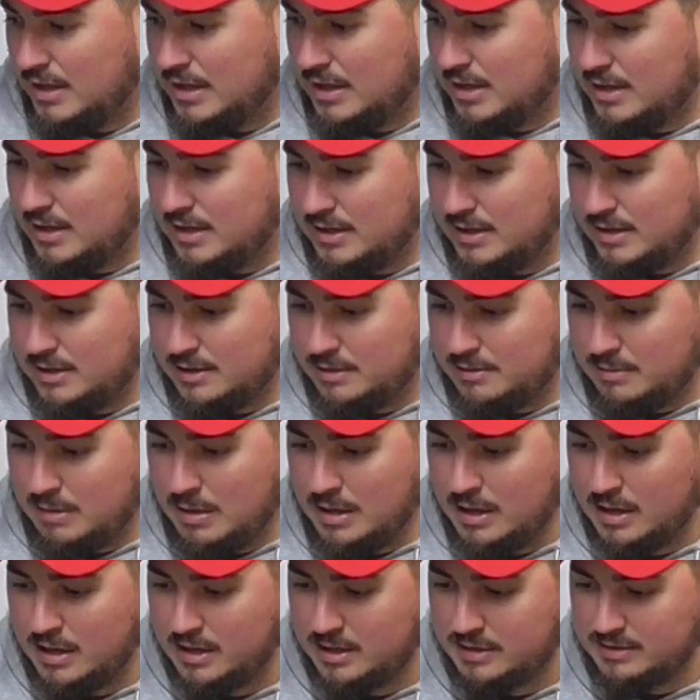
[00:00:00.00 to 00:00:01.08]

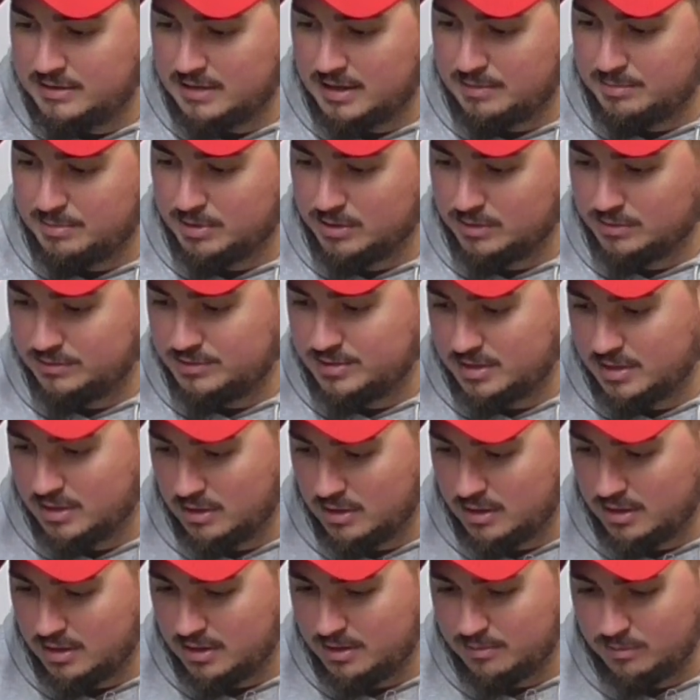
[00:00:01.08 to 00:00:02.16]
that I built.
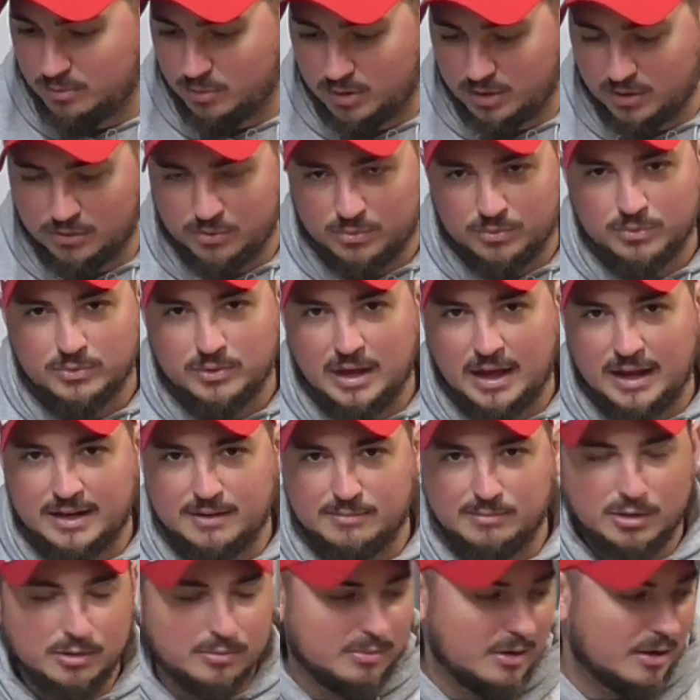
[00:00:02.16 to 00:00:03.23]
Well, I
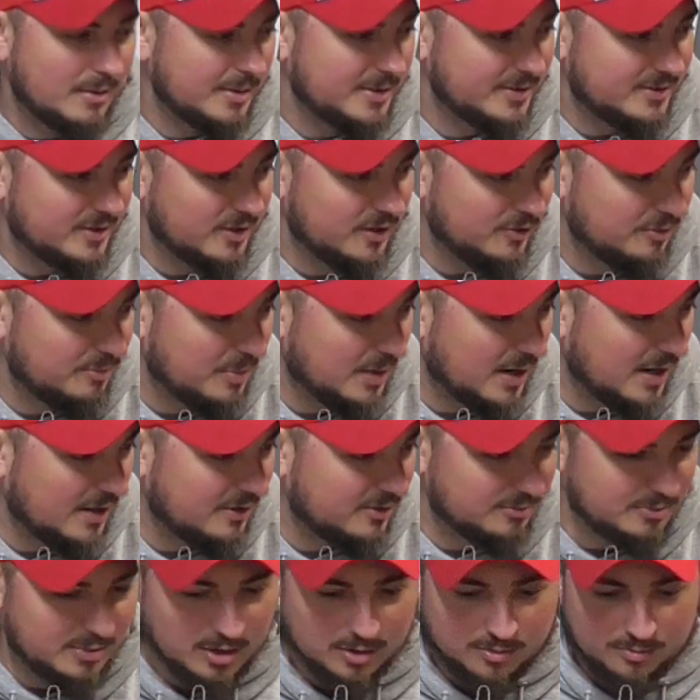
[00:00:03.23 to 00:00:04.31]
didn't build it by myself, but I
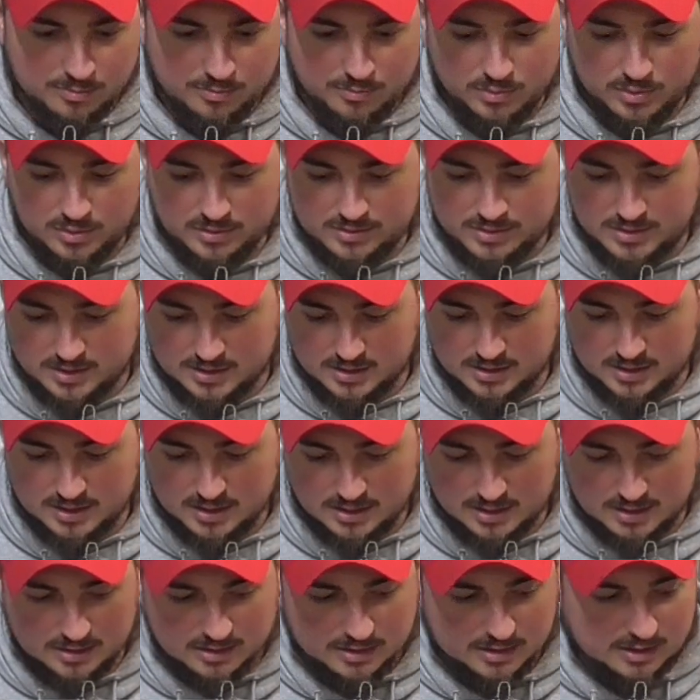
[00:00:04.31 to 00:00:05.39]
had some help with
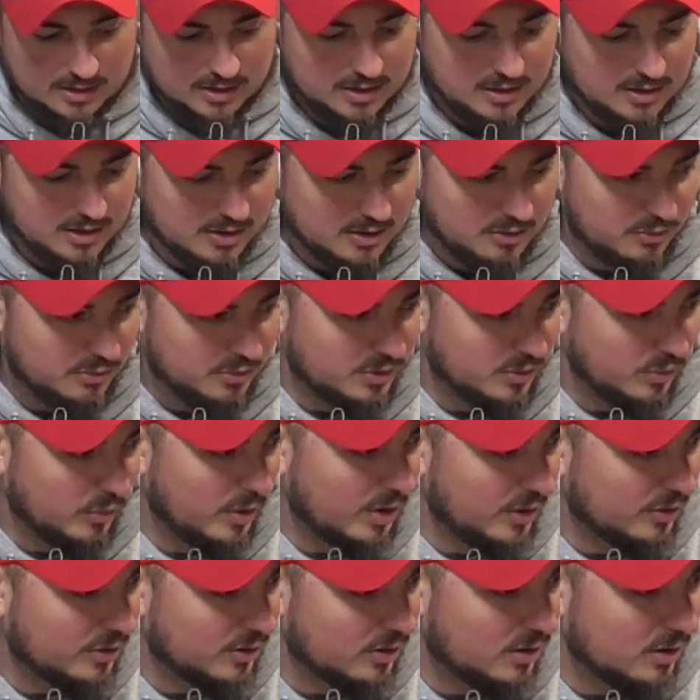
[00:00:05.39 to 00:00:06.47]
the
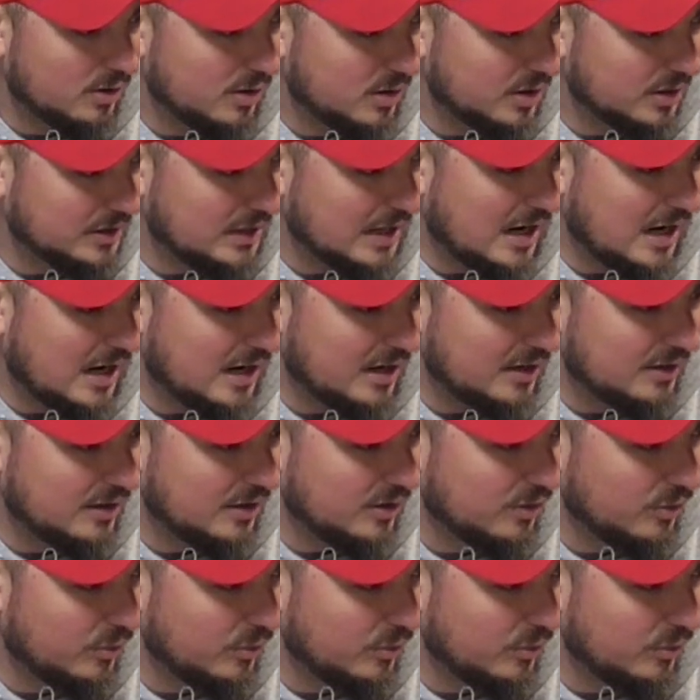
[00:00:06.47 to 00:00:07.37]
welder, a guy I know